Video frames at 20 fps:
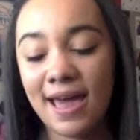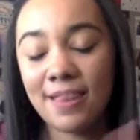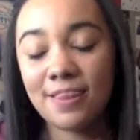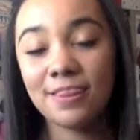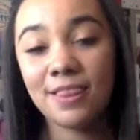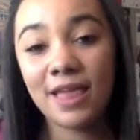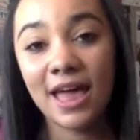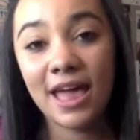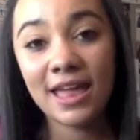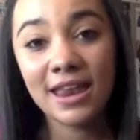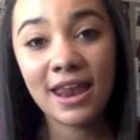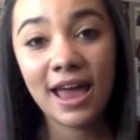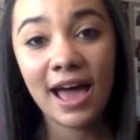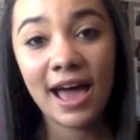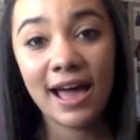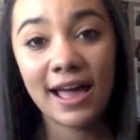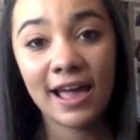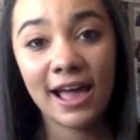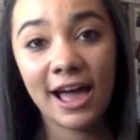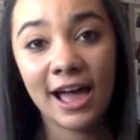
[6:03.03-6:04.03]
And then
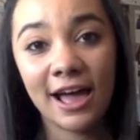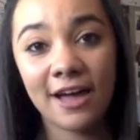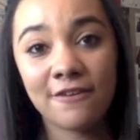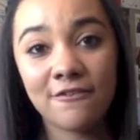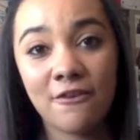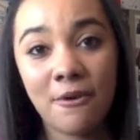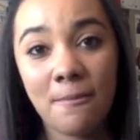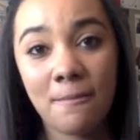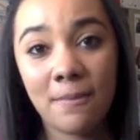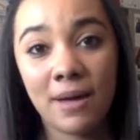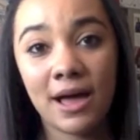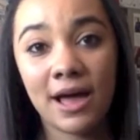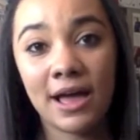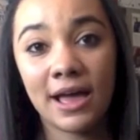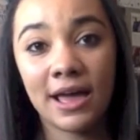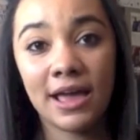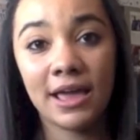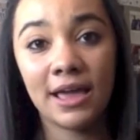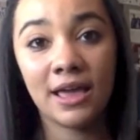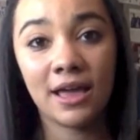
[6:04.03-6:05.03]
I have
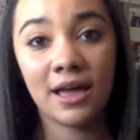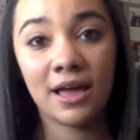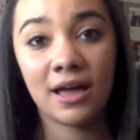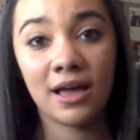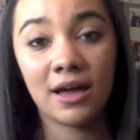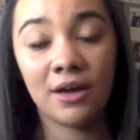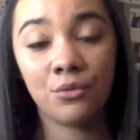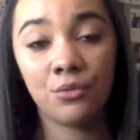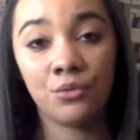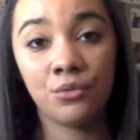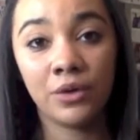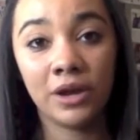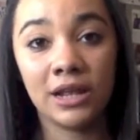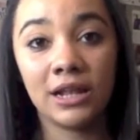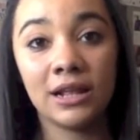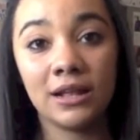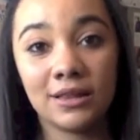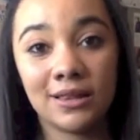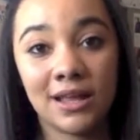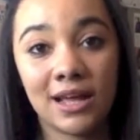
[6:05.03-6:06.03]
my
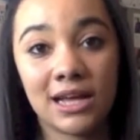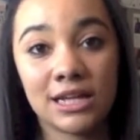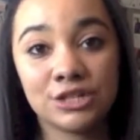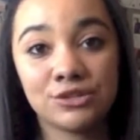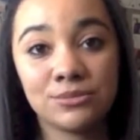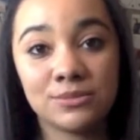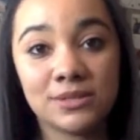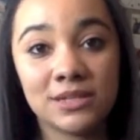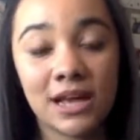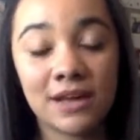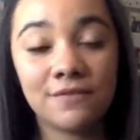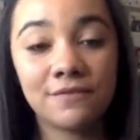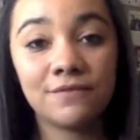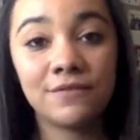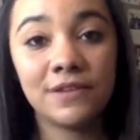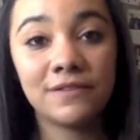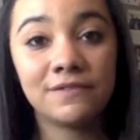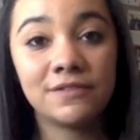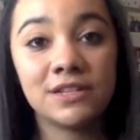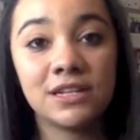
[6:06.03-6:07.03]
reading class from
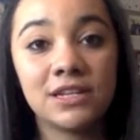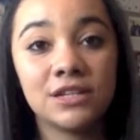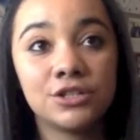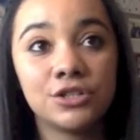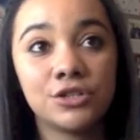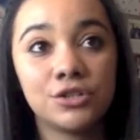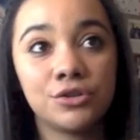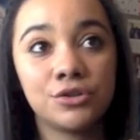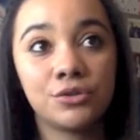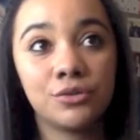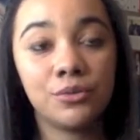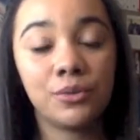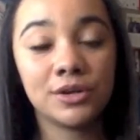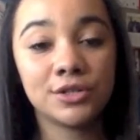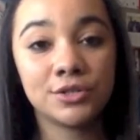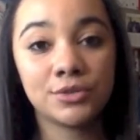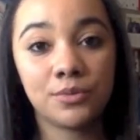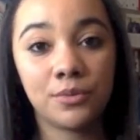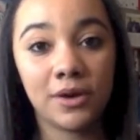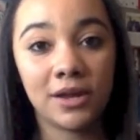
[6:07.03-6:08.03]
1050 to
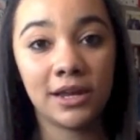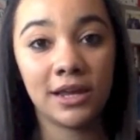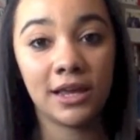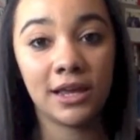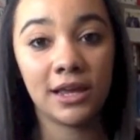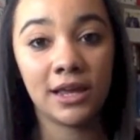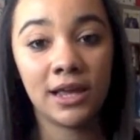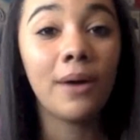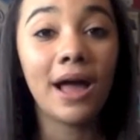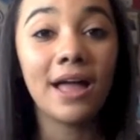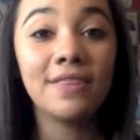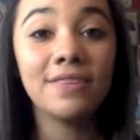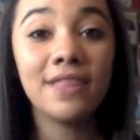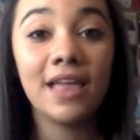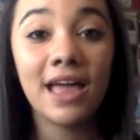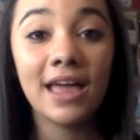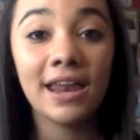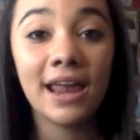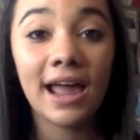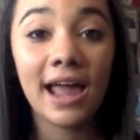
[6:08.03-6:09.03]
1:20, And
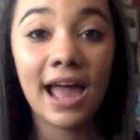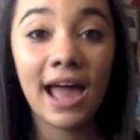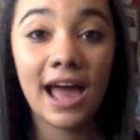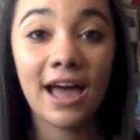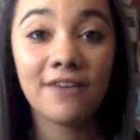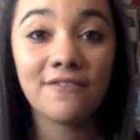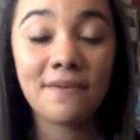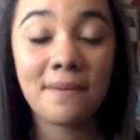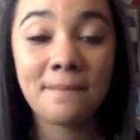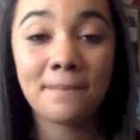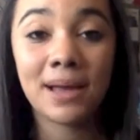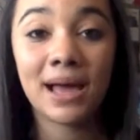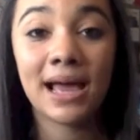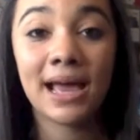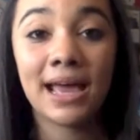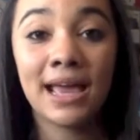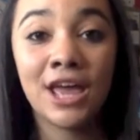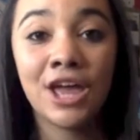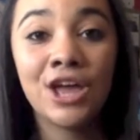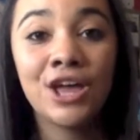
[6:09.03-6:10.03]
then I have
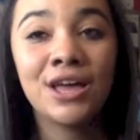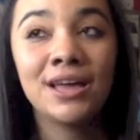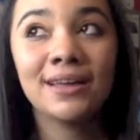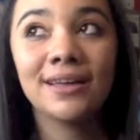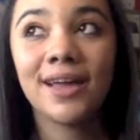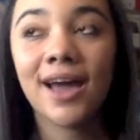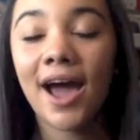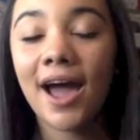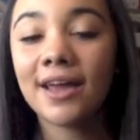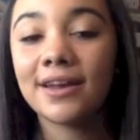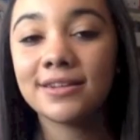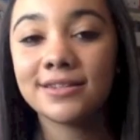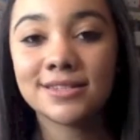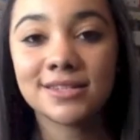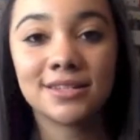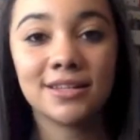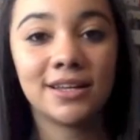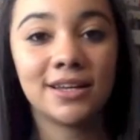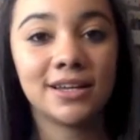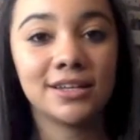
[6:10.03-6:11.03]
my guidance
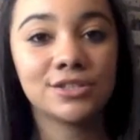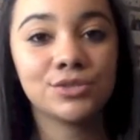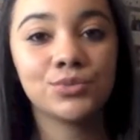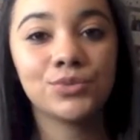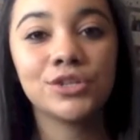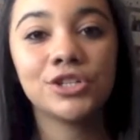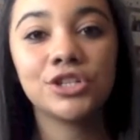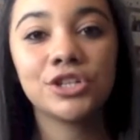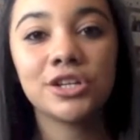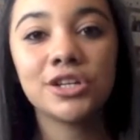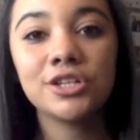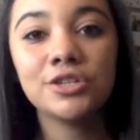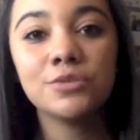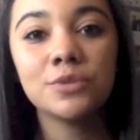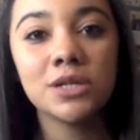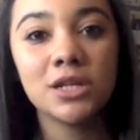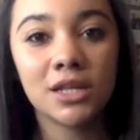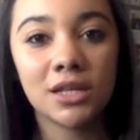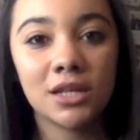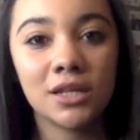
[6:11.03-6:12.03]
class, which is
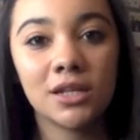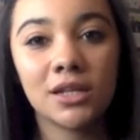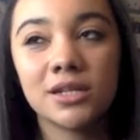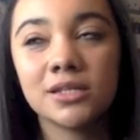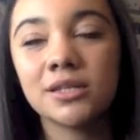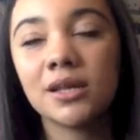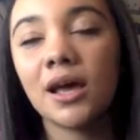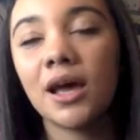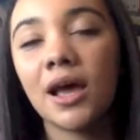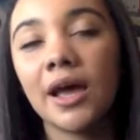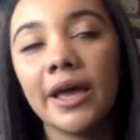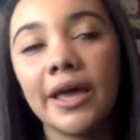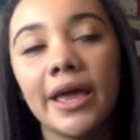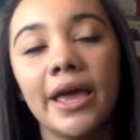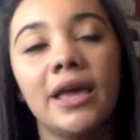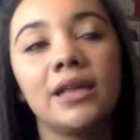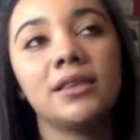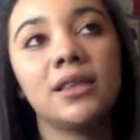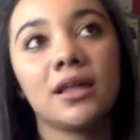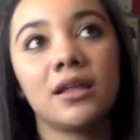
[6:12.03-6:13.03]
ridiculous. I
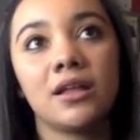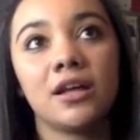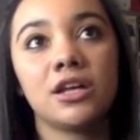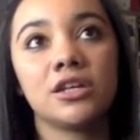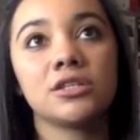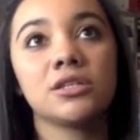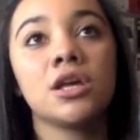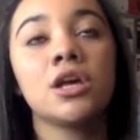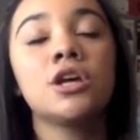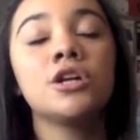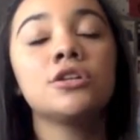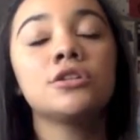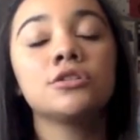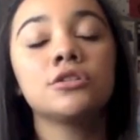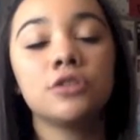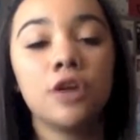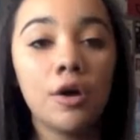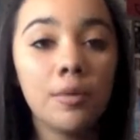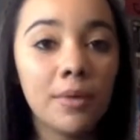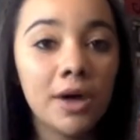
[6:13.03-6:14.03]
hate that class
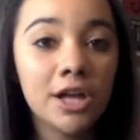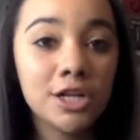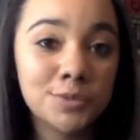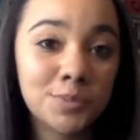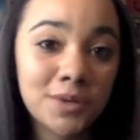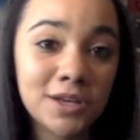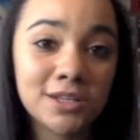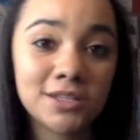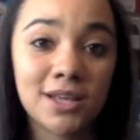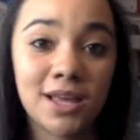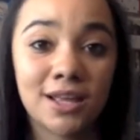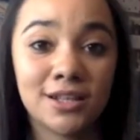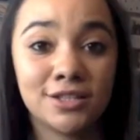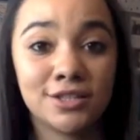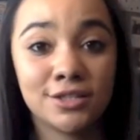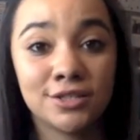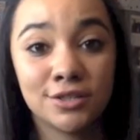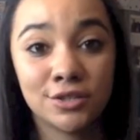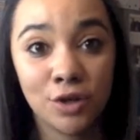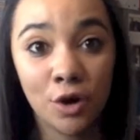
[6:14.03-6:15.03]
so much because
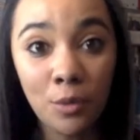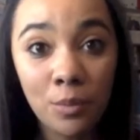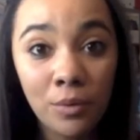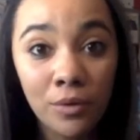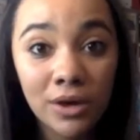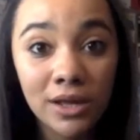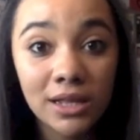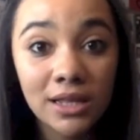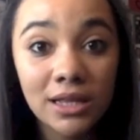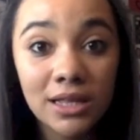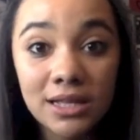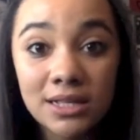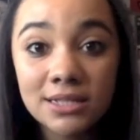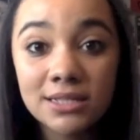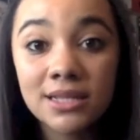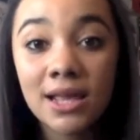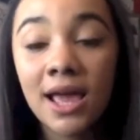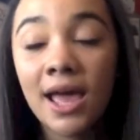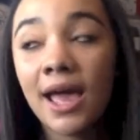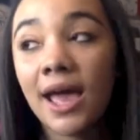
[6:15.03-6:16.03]
it's so
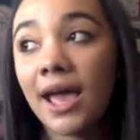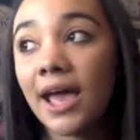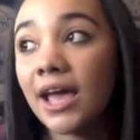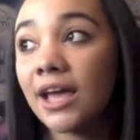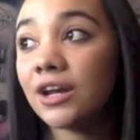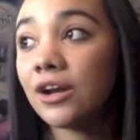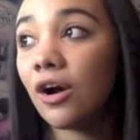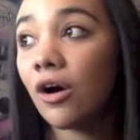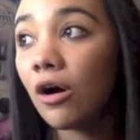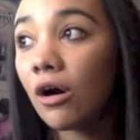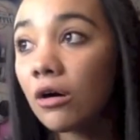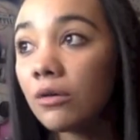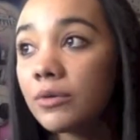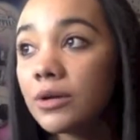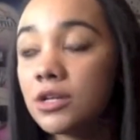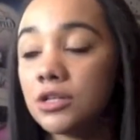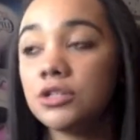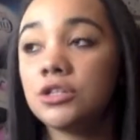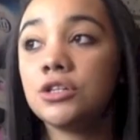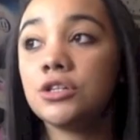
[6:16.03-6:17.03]
pointless and all
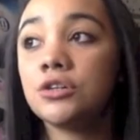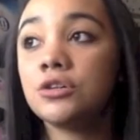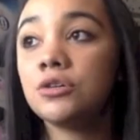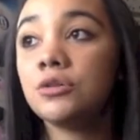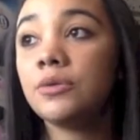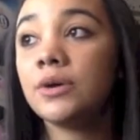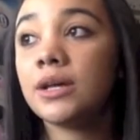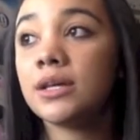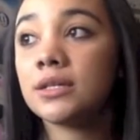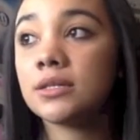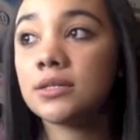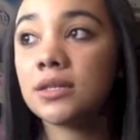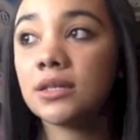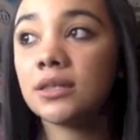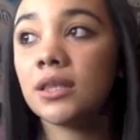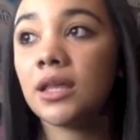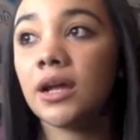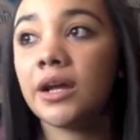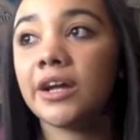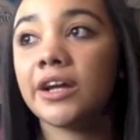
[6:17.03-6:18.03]
we do is
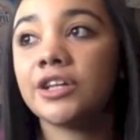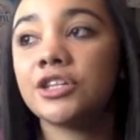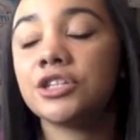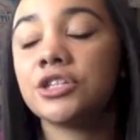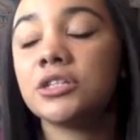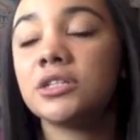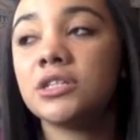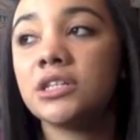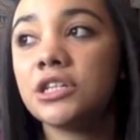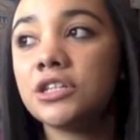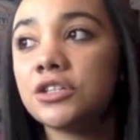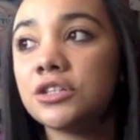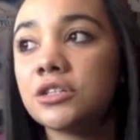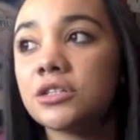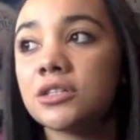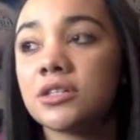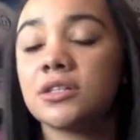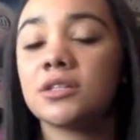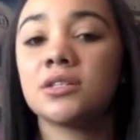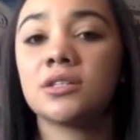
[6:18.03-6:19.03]
sit there and she
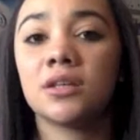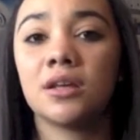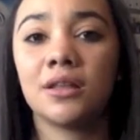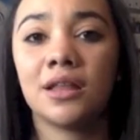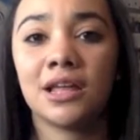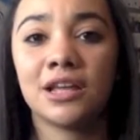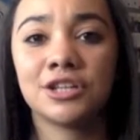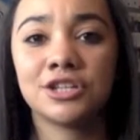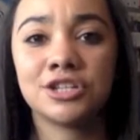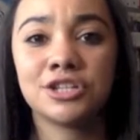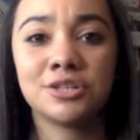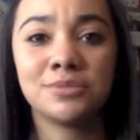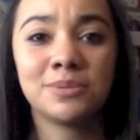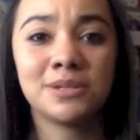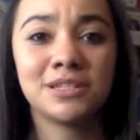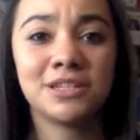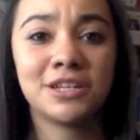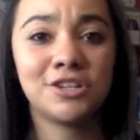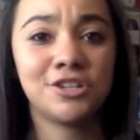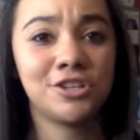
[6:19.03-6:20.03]
teaches us, like she's
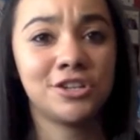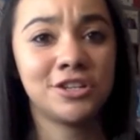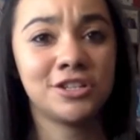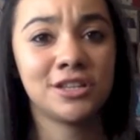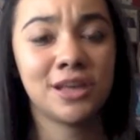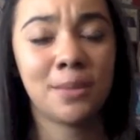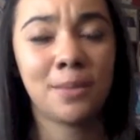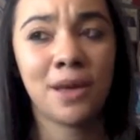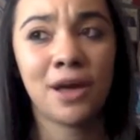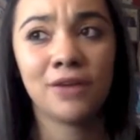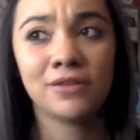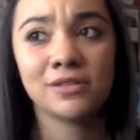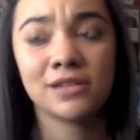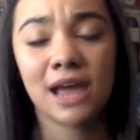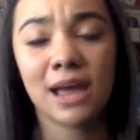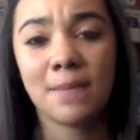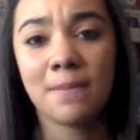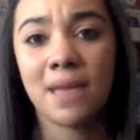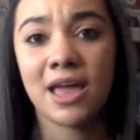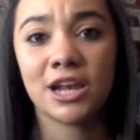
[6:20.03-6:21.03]
been teaching us about
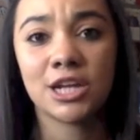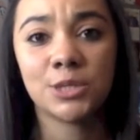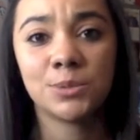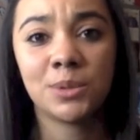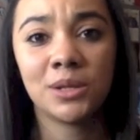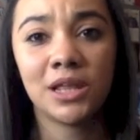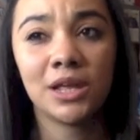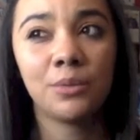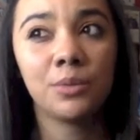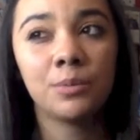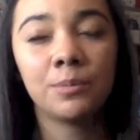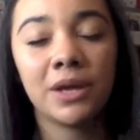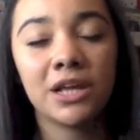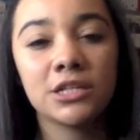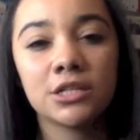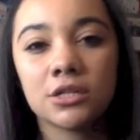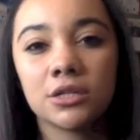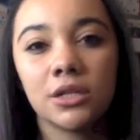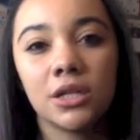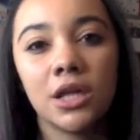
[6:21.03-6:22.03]
time management. Like we're
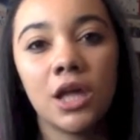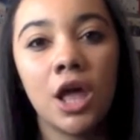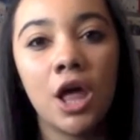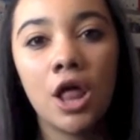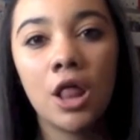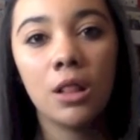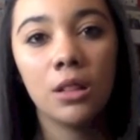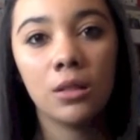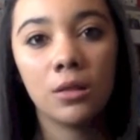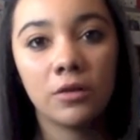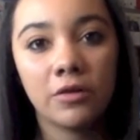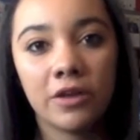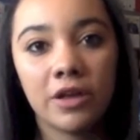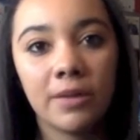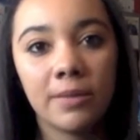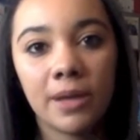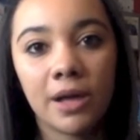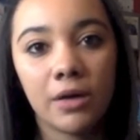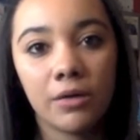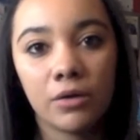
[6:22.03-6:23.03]
basically learning
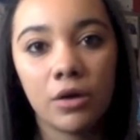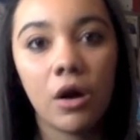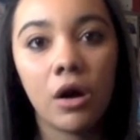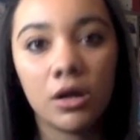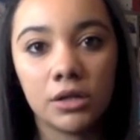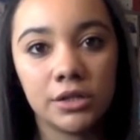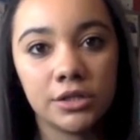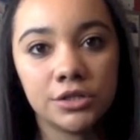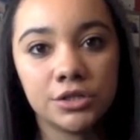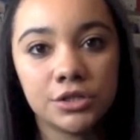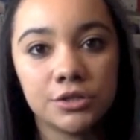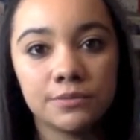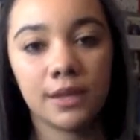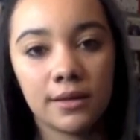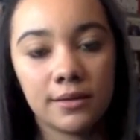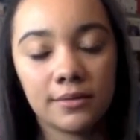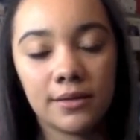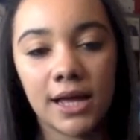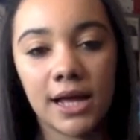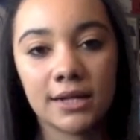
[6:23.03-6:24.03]
about college.
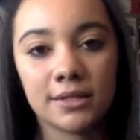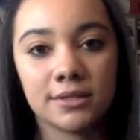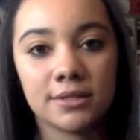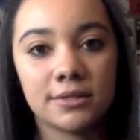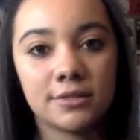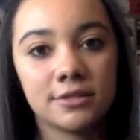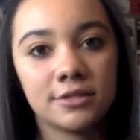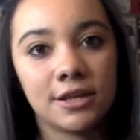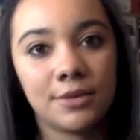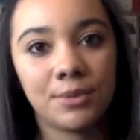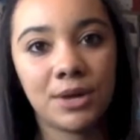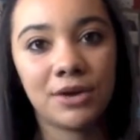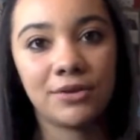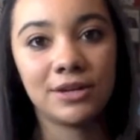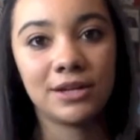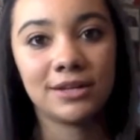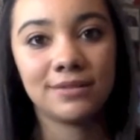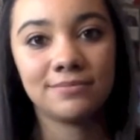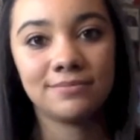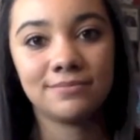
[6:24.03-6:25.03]
That's about
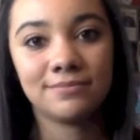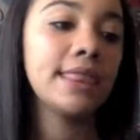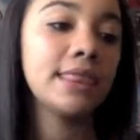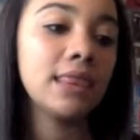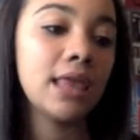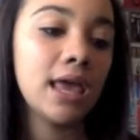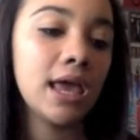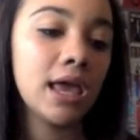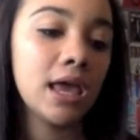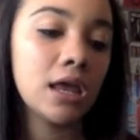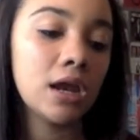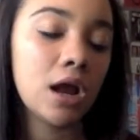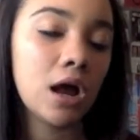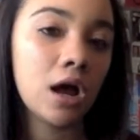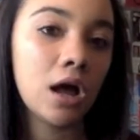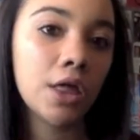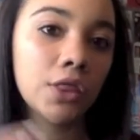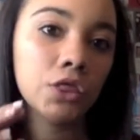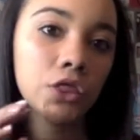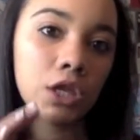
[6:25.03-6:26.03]
it. And then
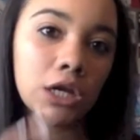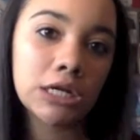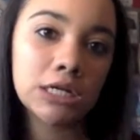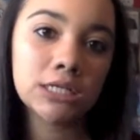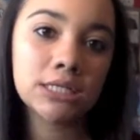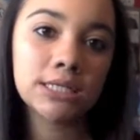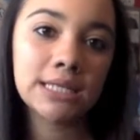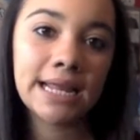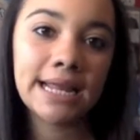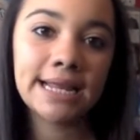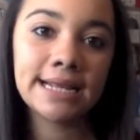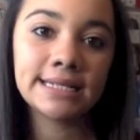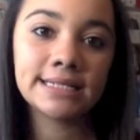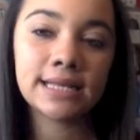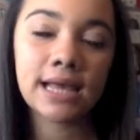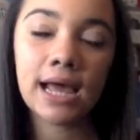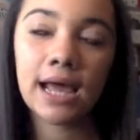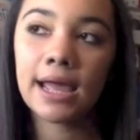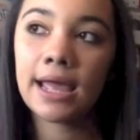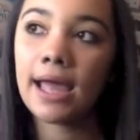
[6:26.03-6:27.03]
on Thursdays,
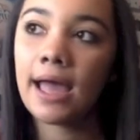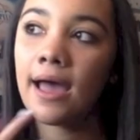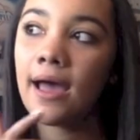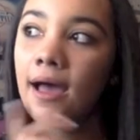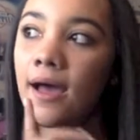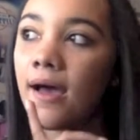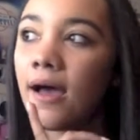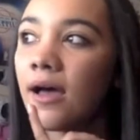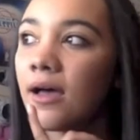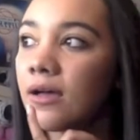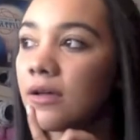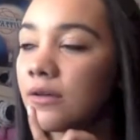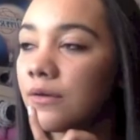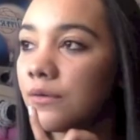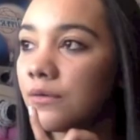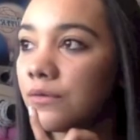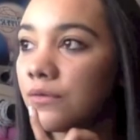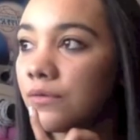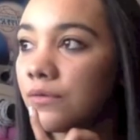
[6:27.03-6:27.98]
I have.